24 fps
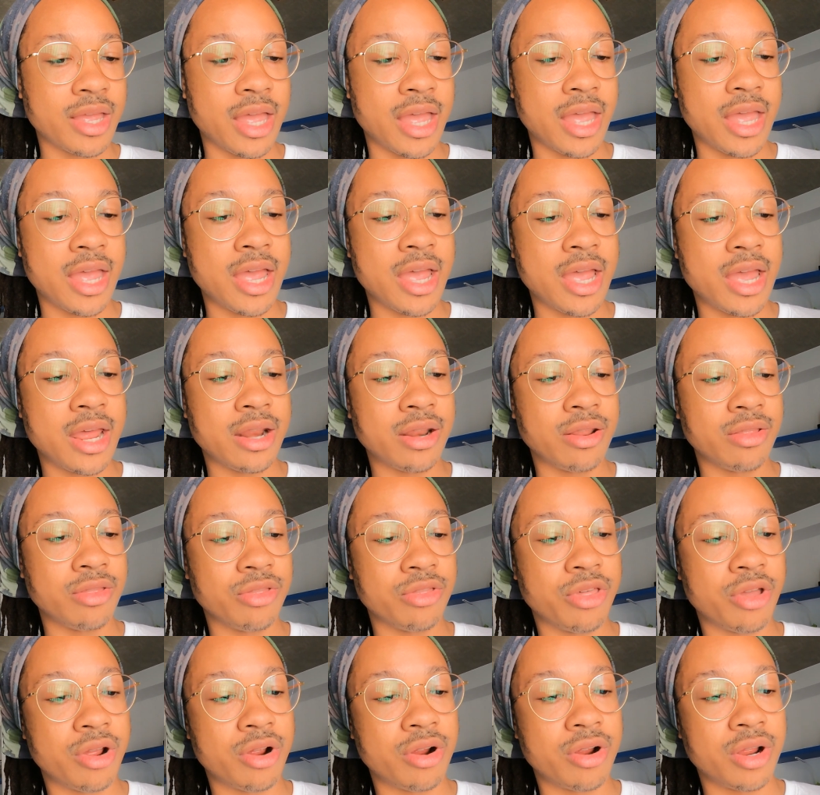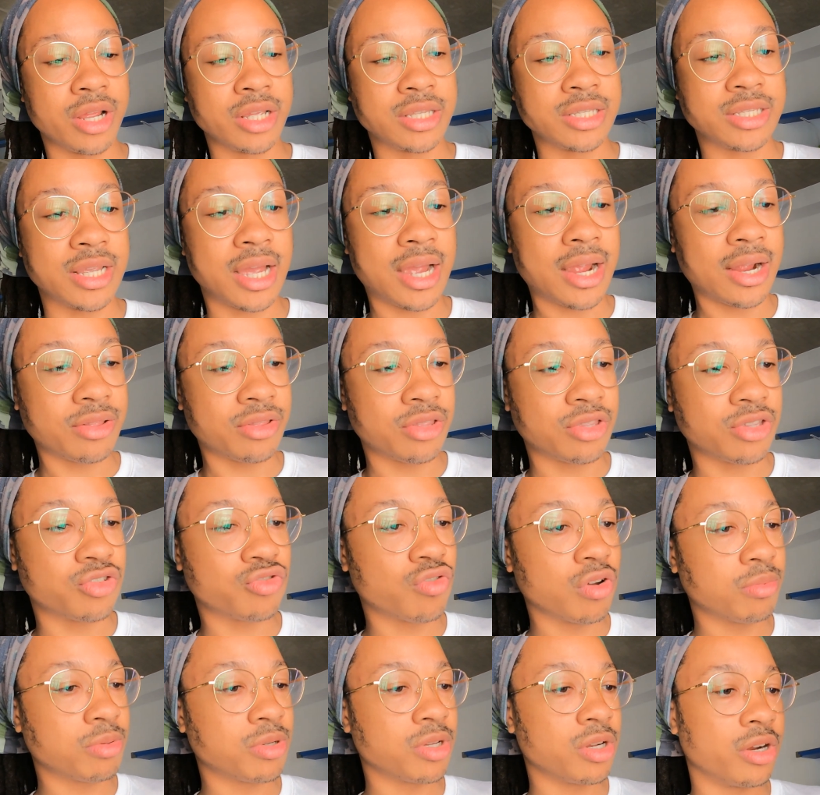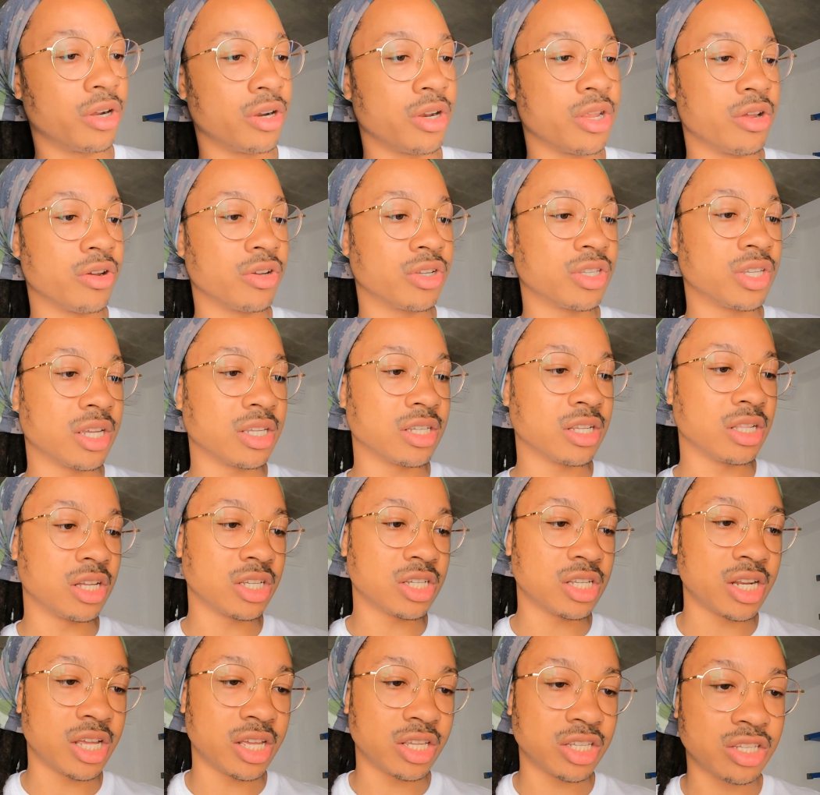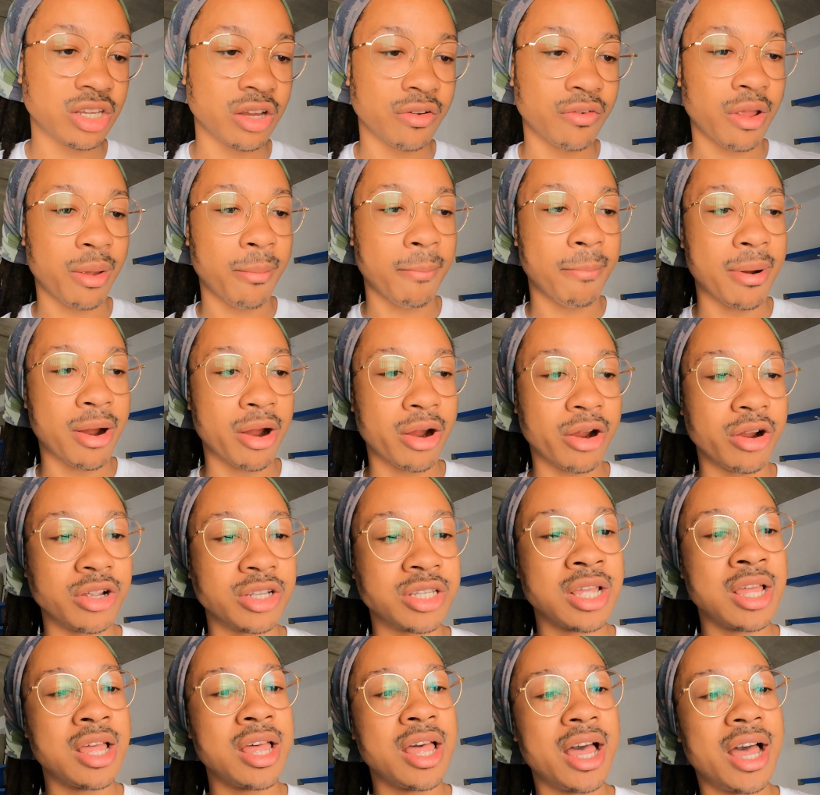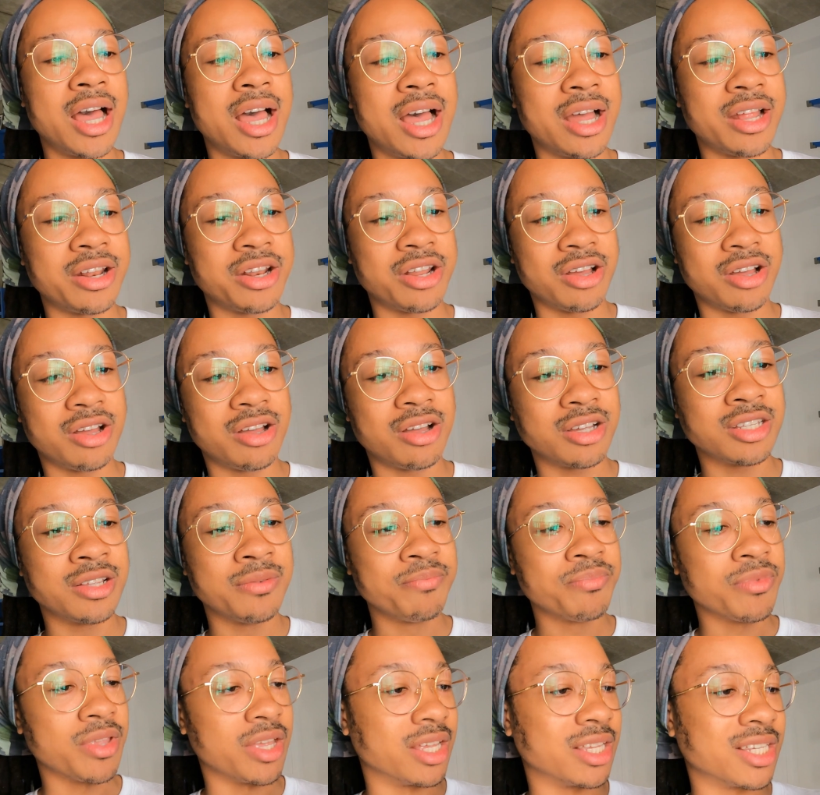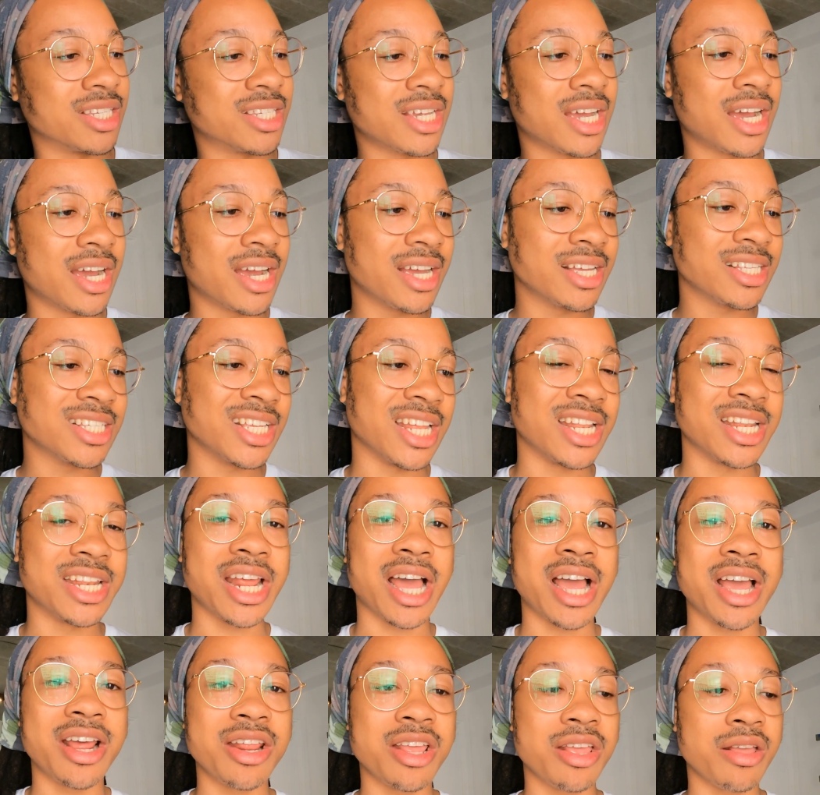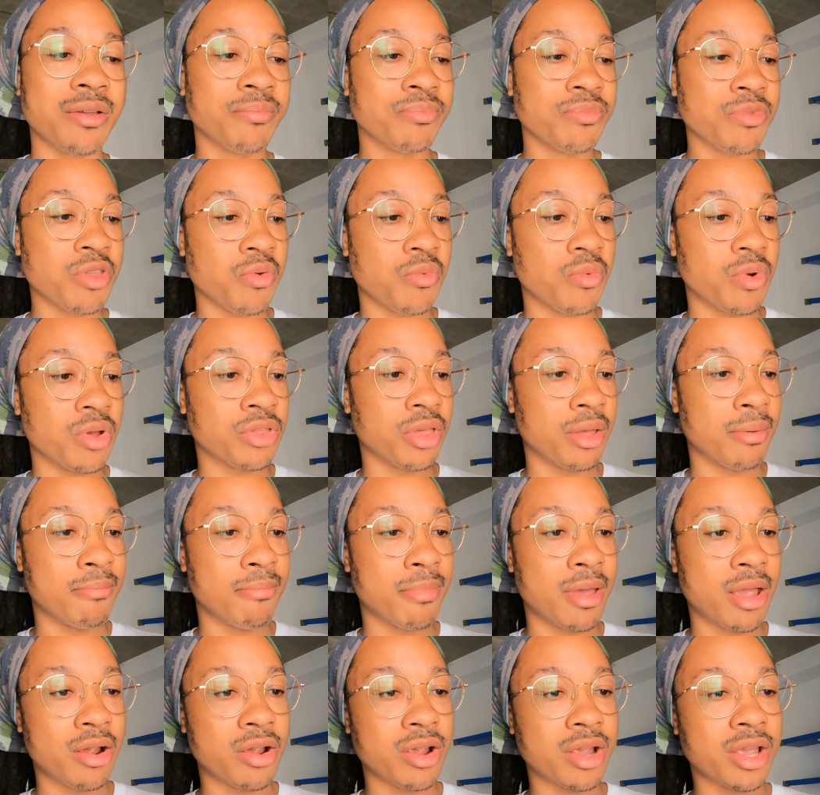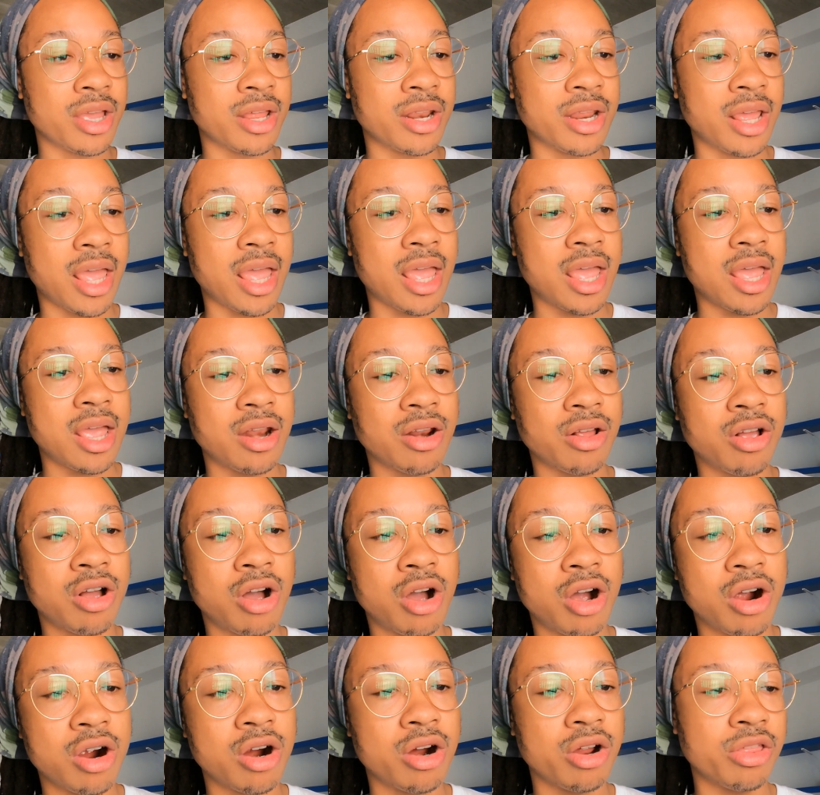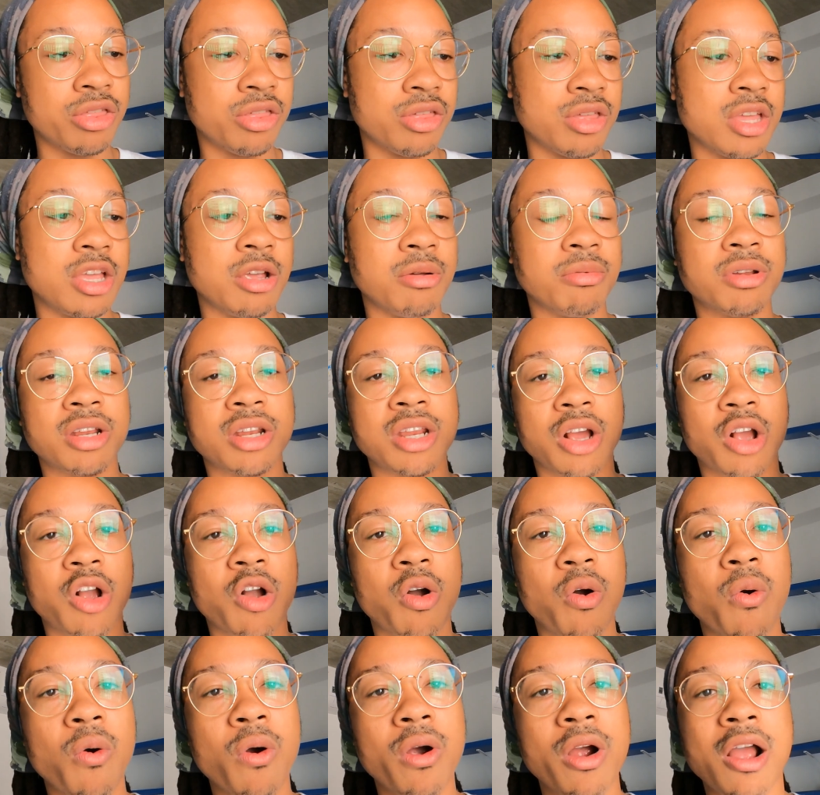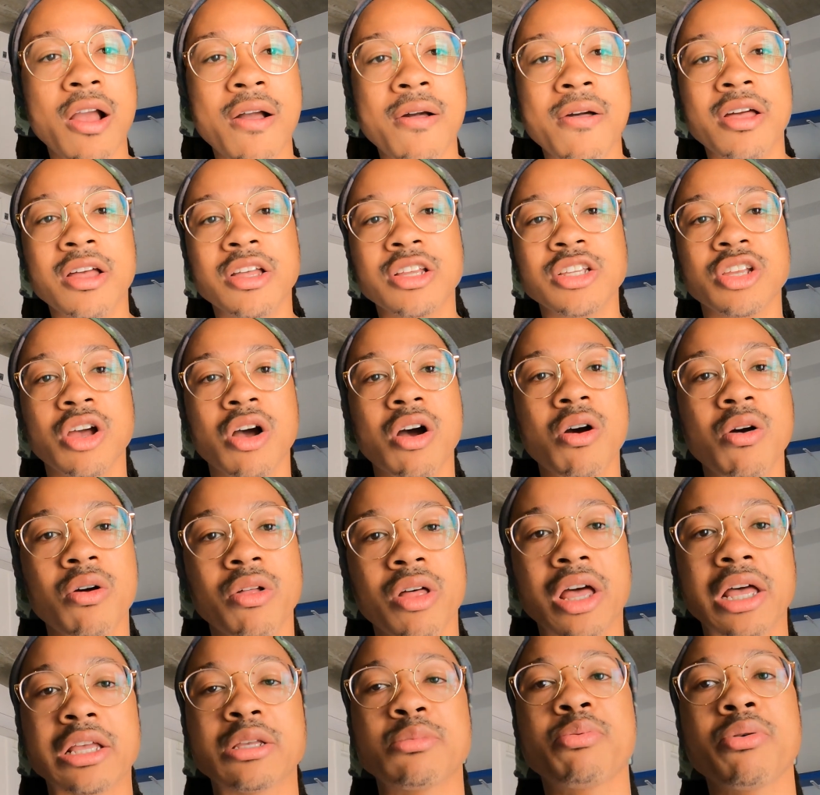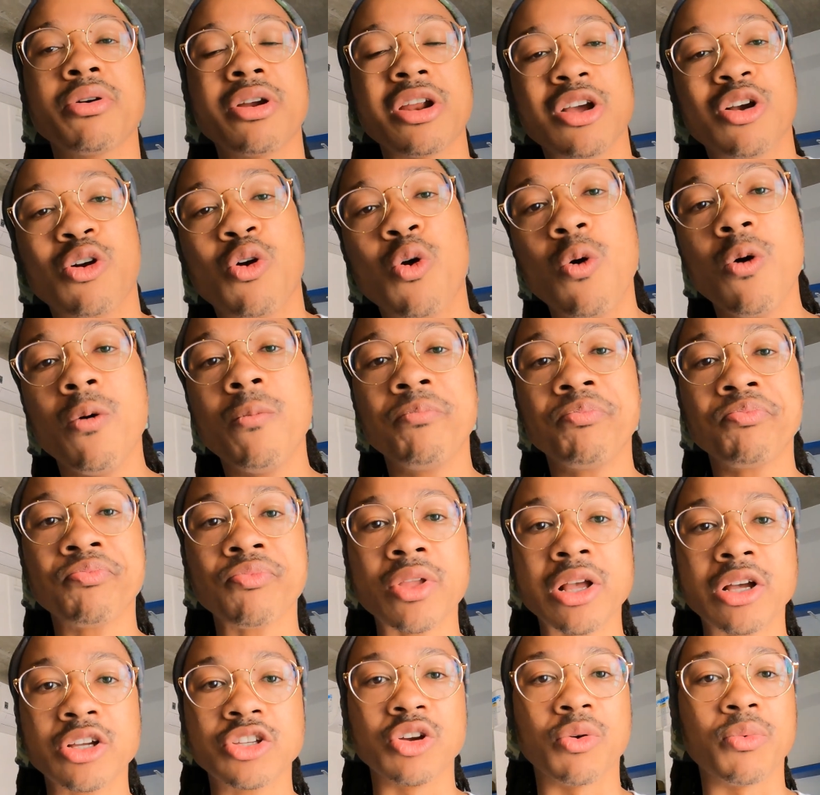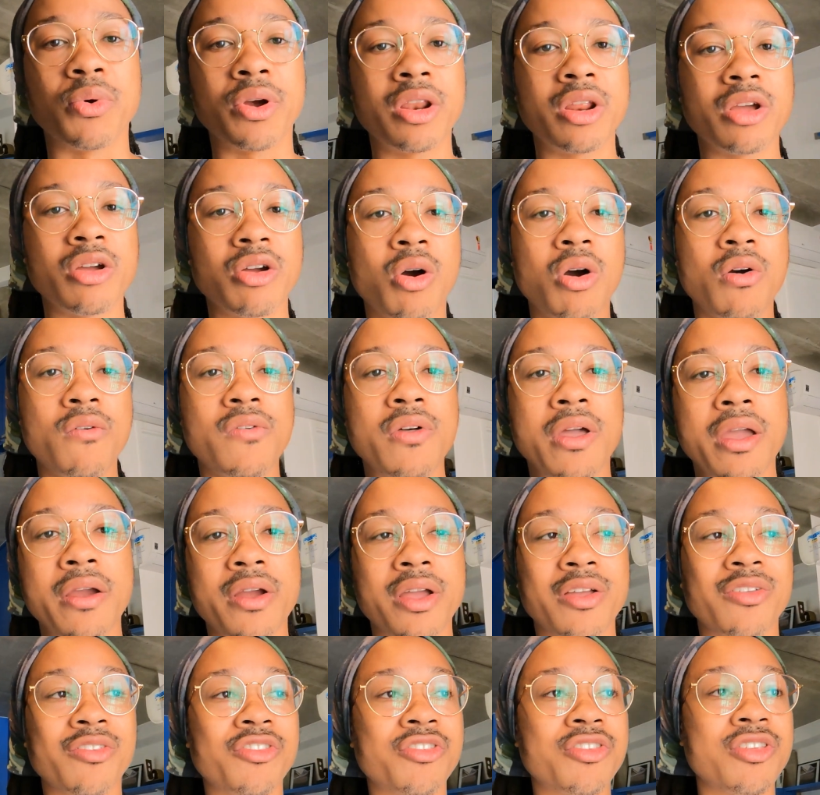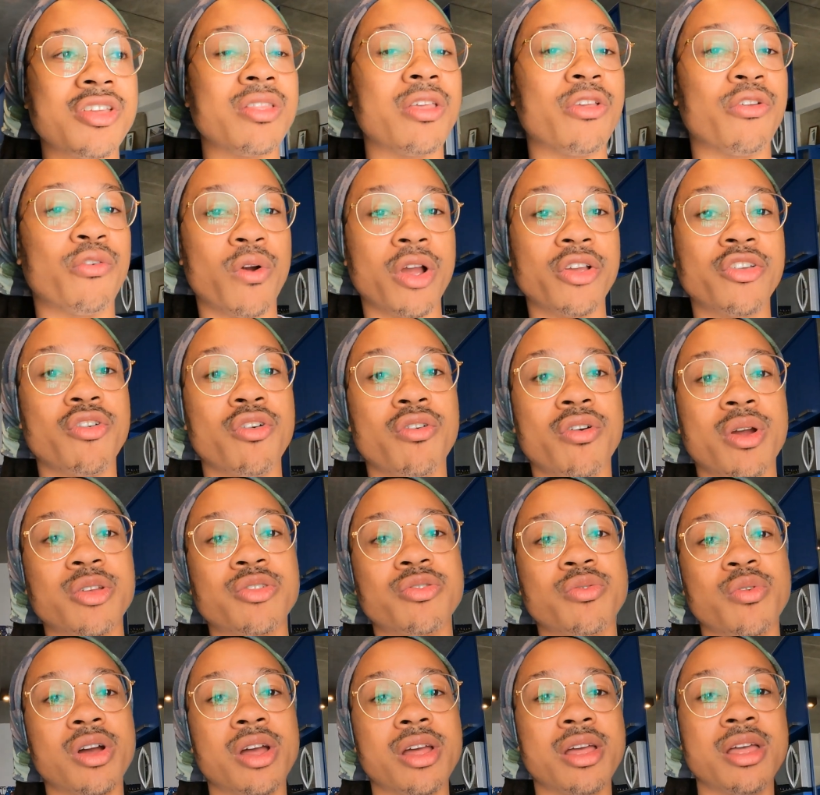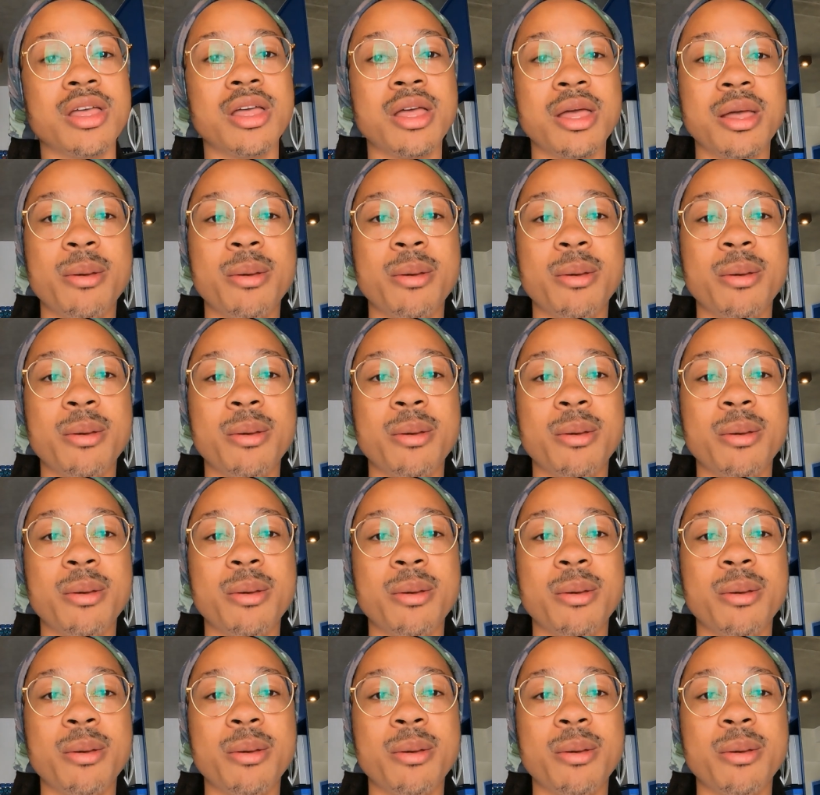And their exact description on here says luncheonette serving burgers, hot dogs, and sides, and dining with American and car themed decor. So that's pretty cool. So we're gonna go over there and see this retro restaurant.